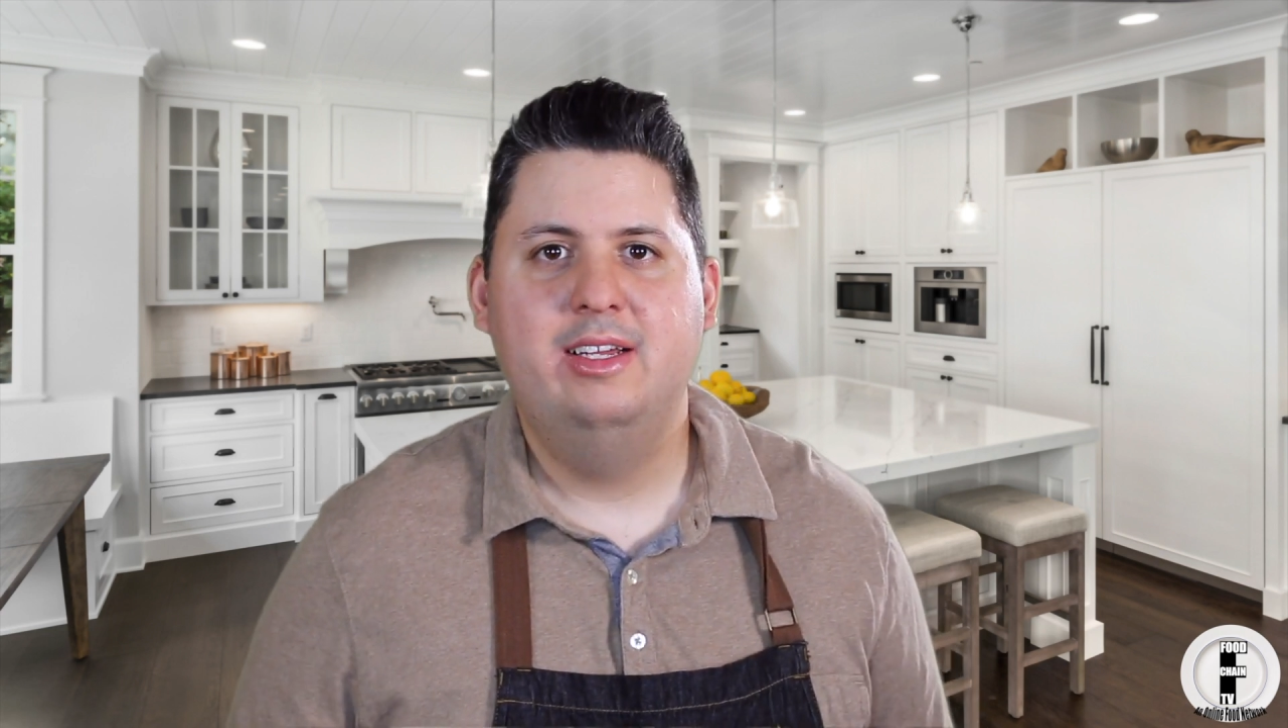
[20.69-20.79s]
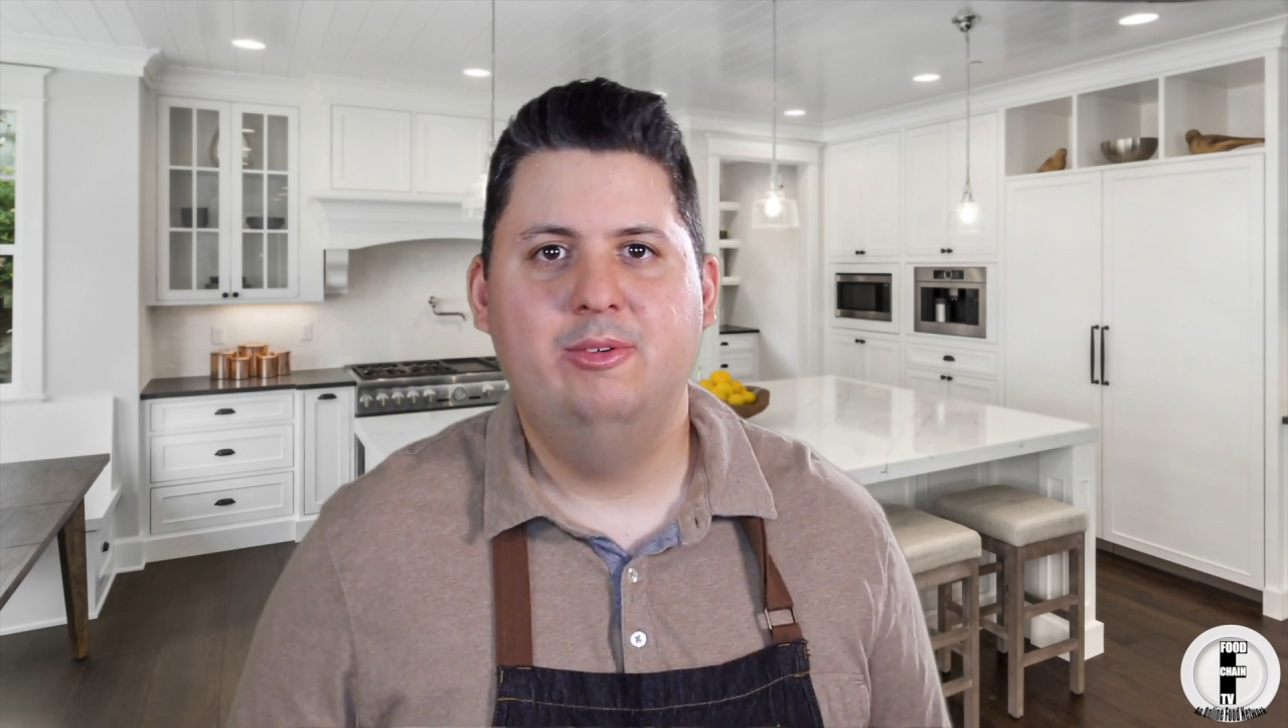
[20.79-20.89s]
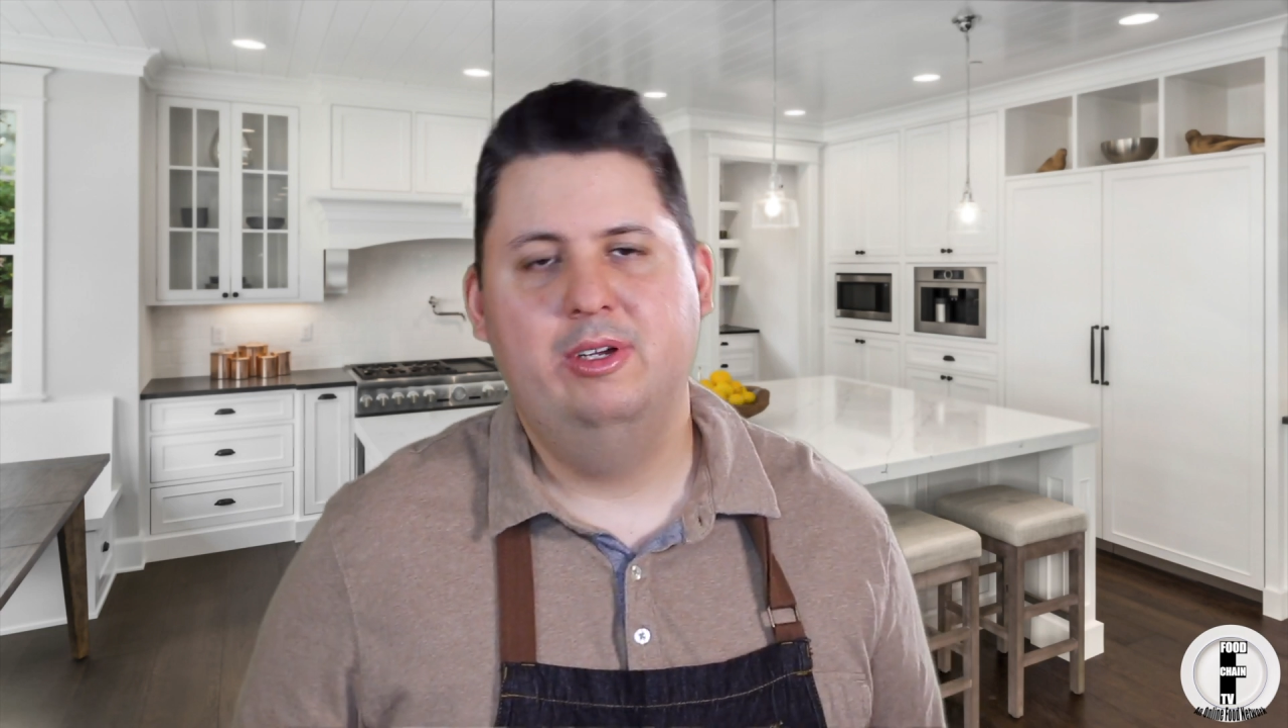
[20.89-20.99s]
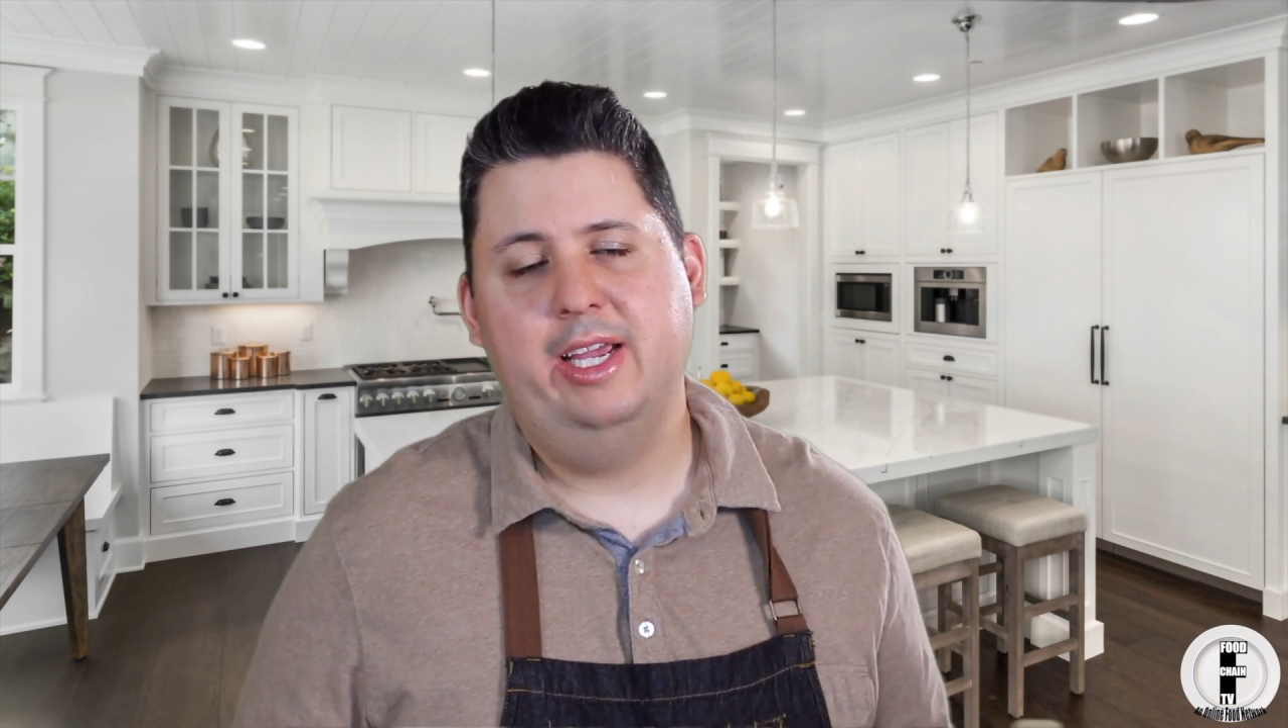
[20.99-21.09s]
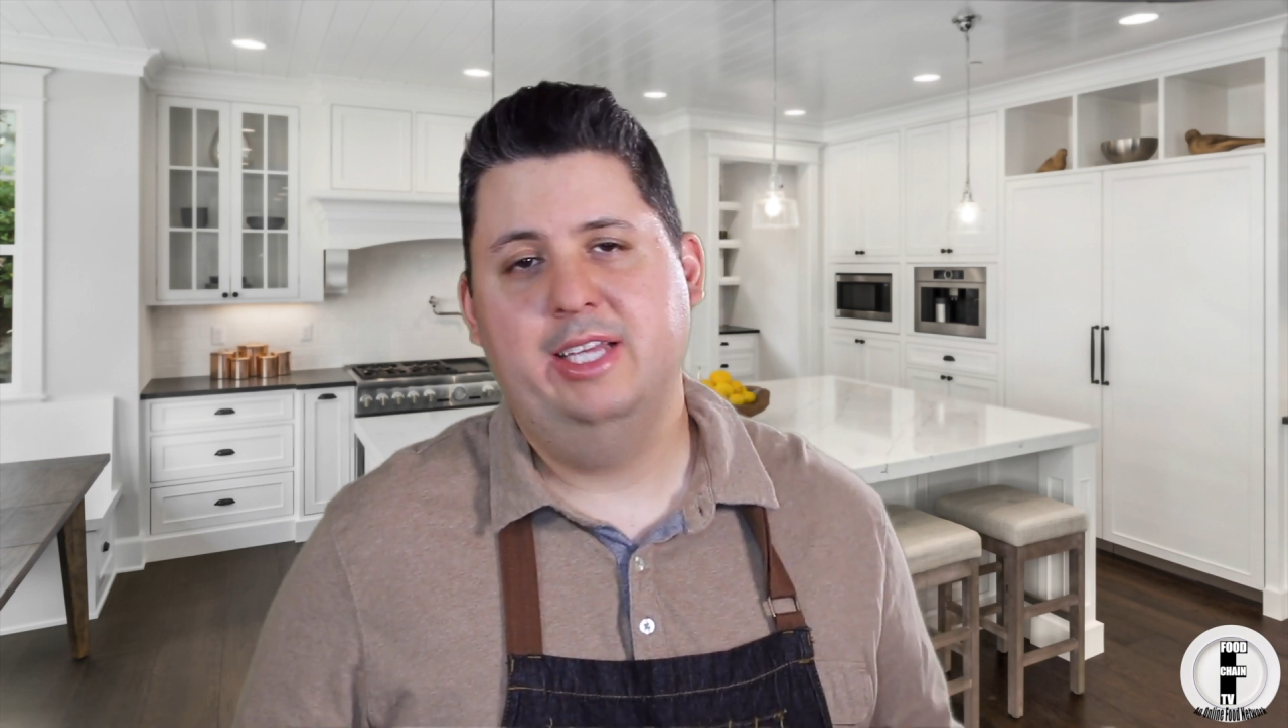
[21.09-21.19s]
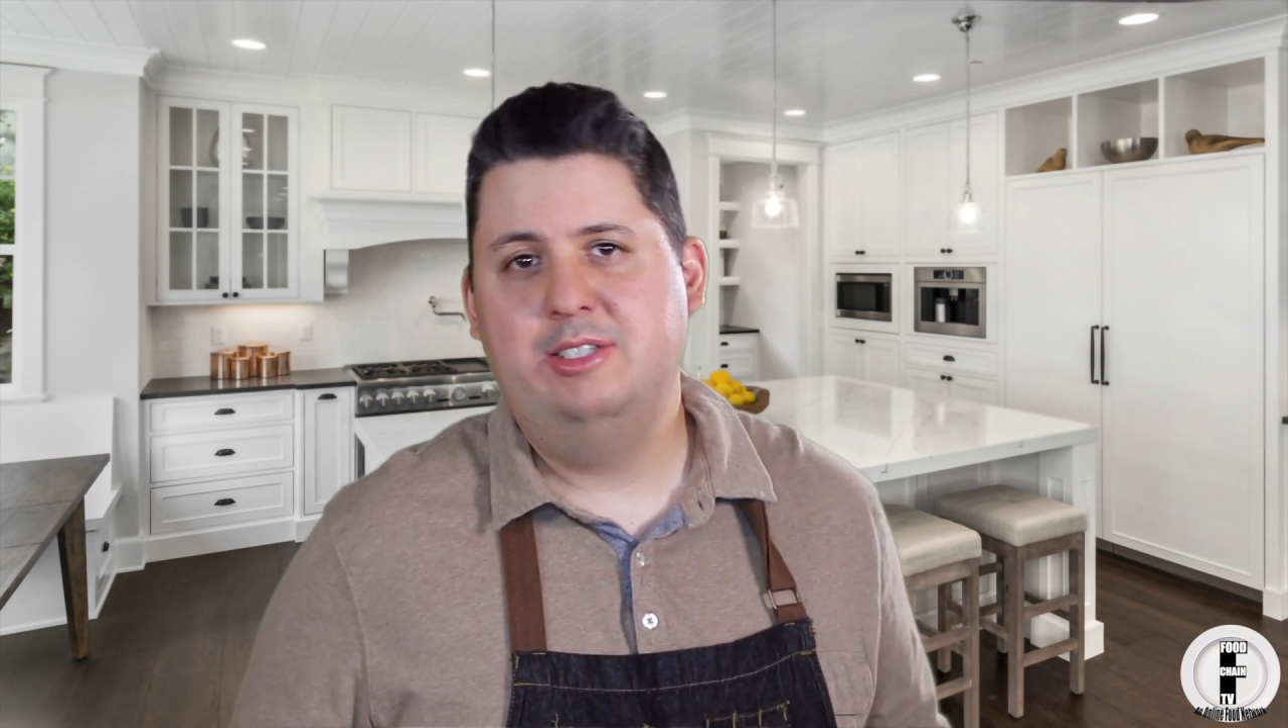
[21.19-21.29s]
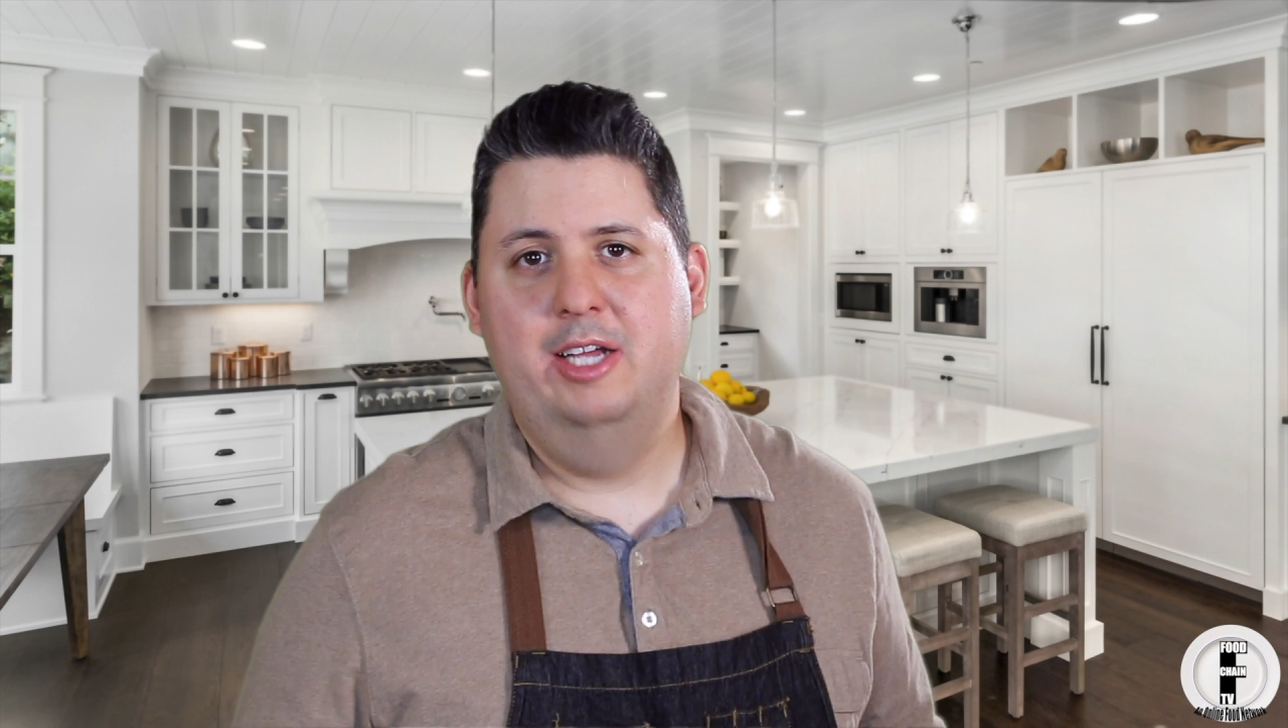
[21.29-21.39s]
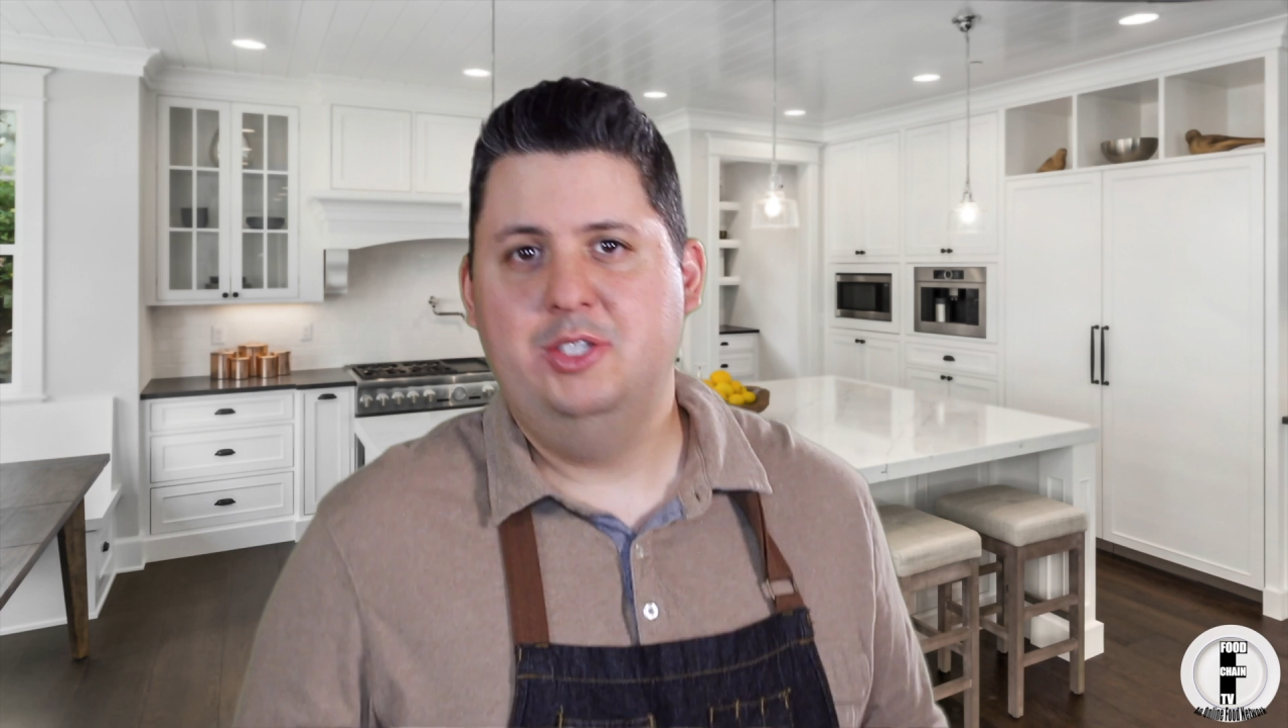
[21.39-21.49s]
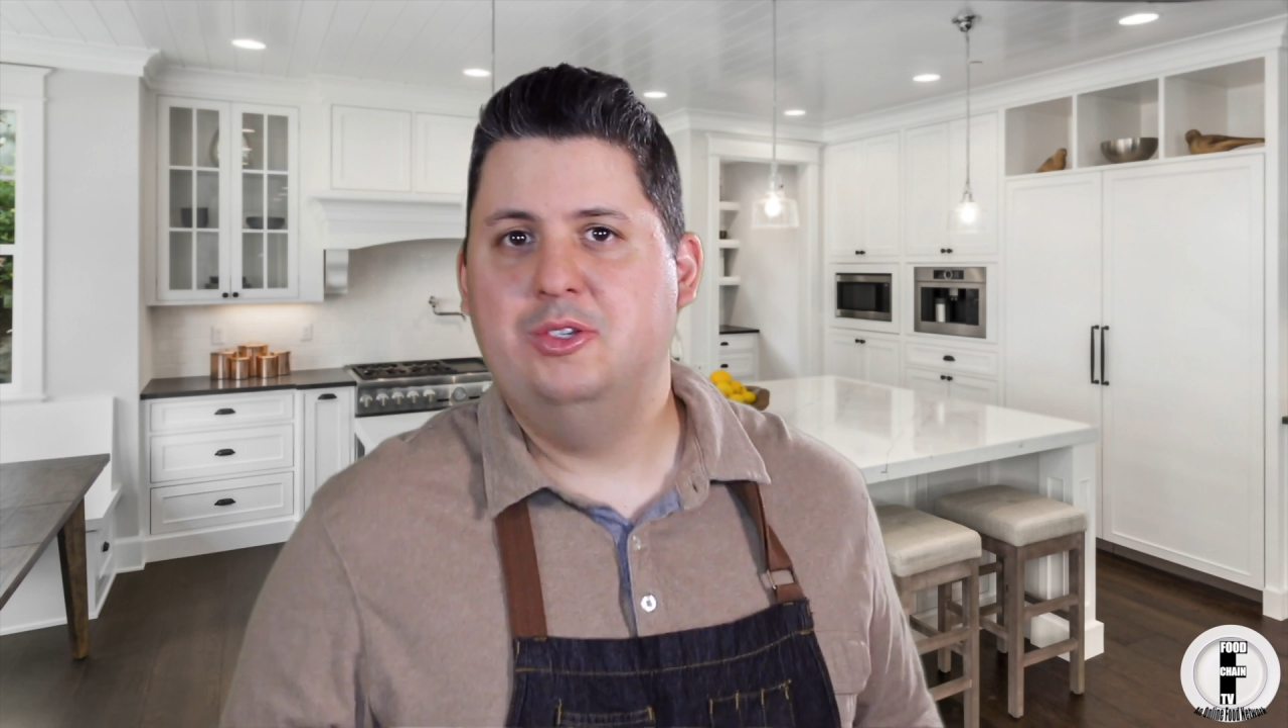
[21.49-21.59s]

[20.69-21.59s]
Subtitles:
well I guess not